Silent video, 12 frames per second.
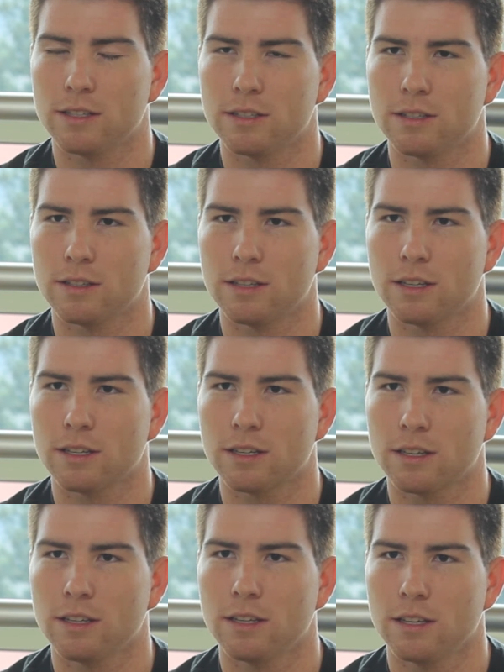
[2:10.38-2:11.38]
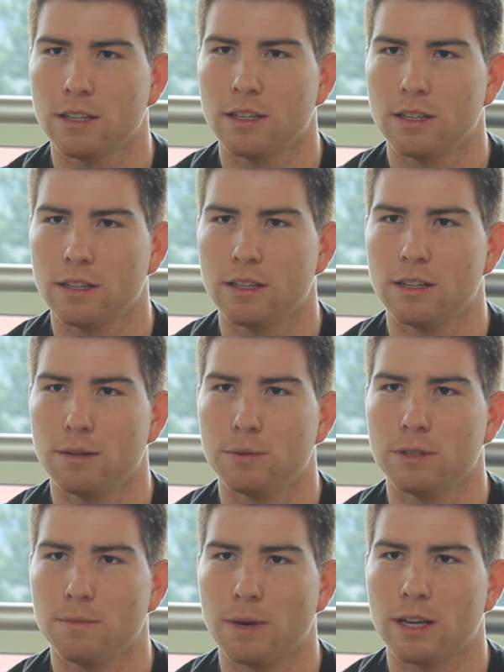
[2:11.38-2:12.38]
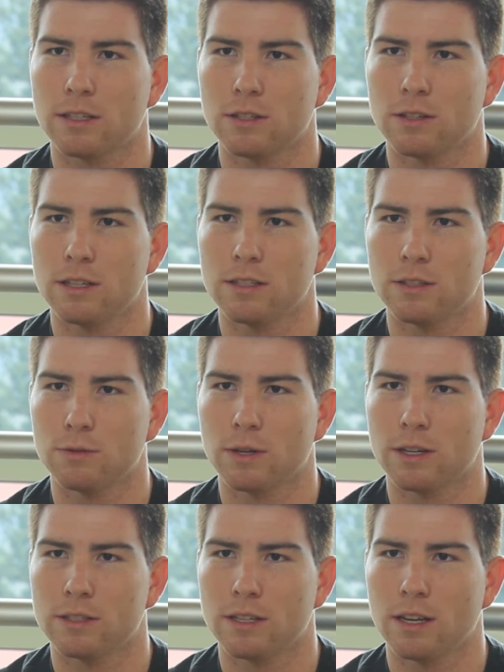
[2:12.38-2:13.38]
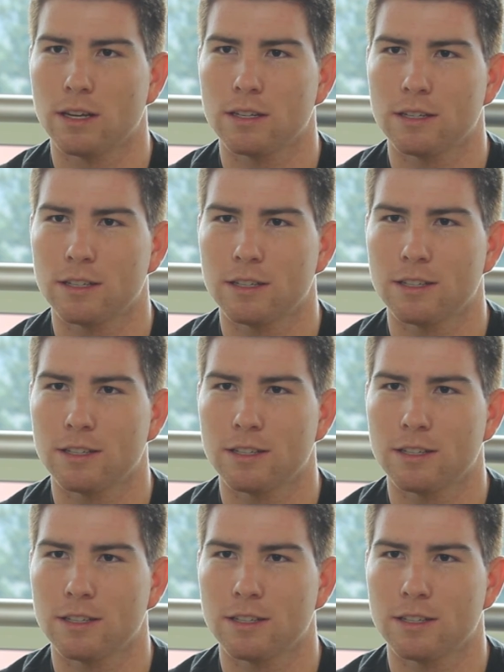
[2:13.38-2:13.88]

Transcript: I still think the double E master race is where it's at.